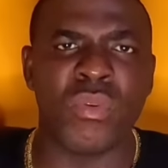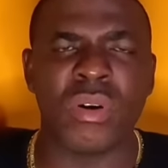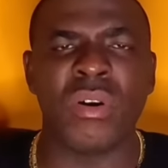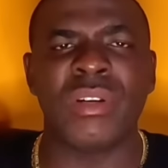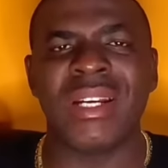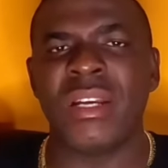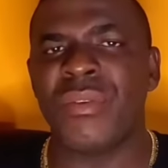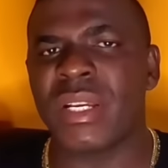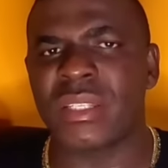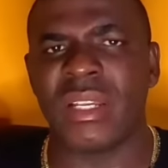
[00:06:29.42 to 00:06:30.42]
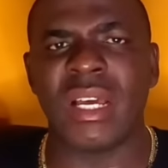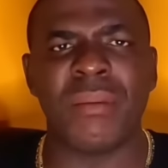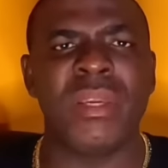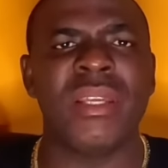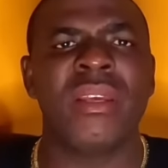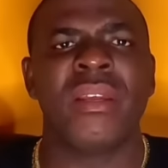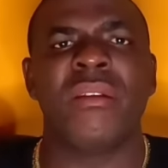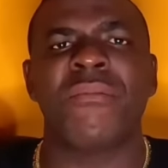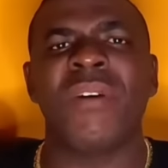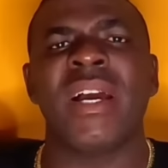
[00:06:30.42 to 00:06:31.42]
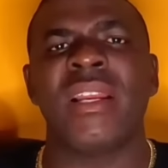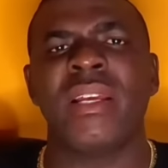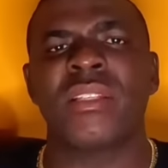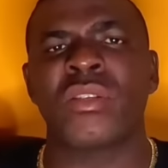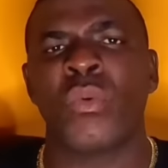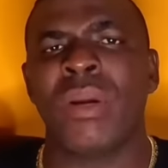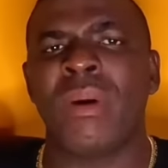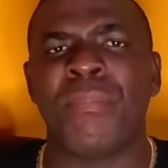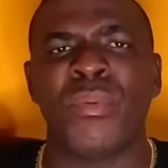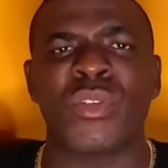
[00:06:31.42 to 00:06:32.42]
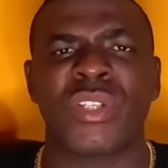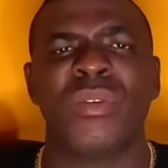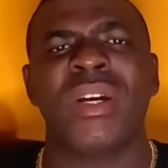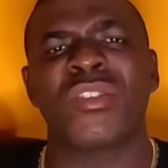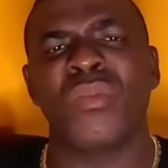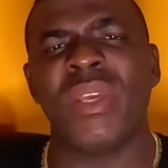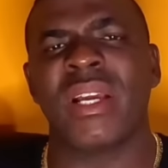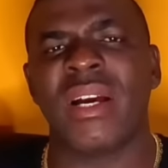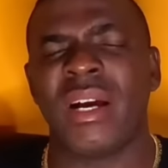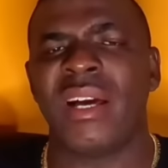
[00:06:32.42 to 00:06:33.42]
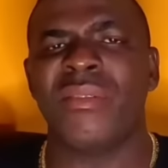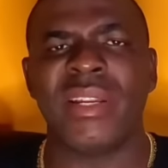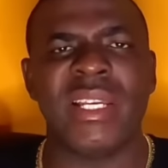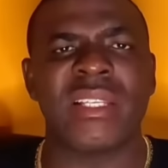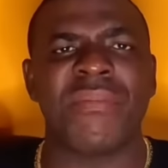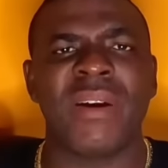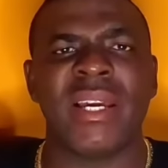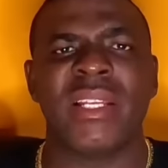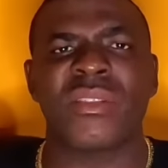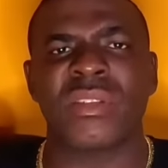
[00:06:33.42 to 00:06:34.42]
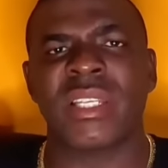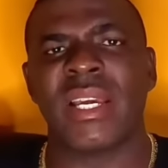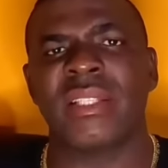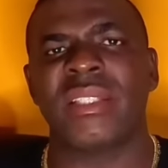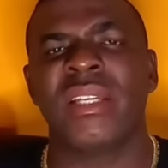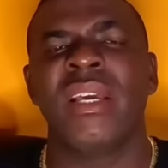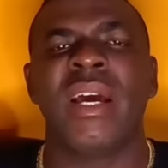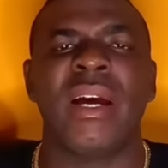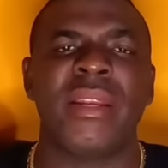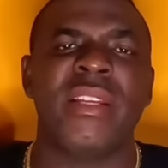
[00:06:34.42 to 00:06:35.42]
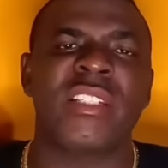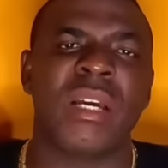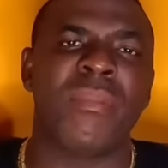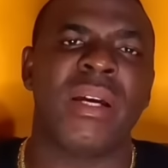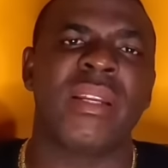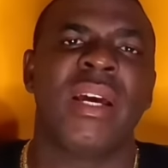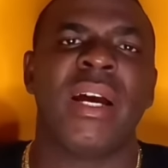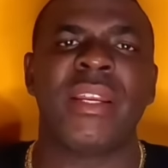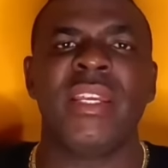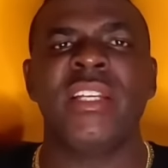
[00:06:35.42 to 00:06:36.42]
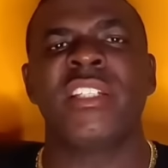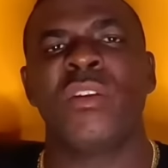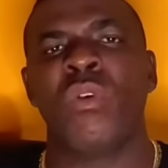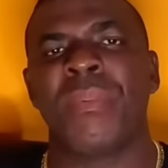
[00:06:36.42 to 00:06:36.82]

pro-gun lyrics, you know what I mean? The violence where my push. You know that Jamaica already is a violent society, and Ninja Man, a DJ, the